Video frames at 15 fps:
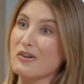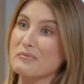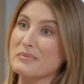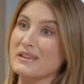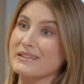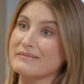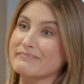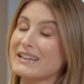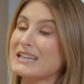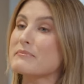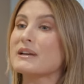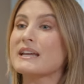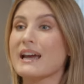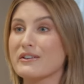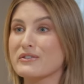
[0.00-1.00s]
hope that
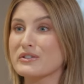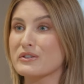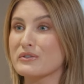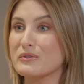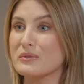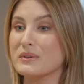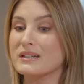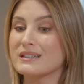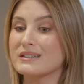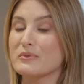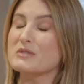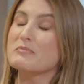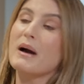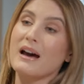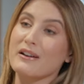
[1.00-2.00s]
anybody else who
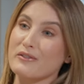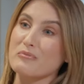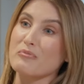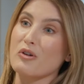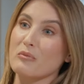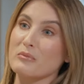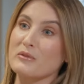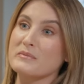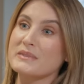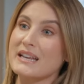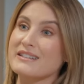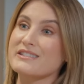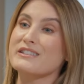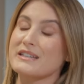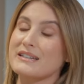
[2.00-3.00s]
was part of the problems
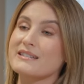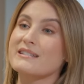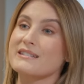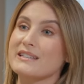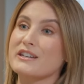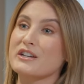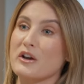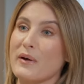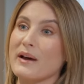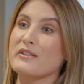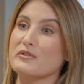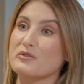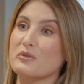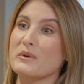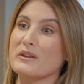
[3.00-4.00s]
has the decency to go out the
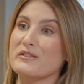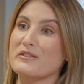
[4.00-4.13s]
door with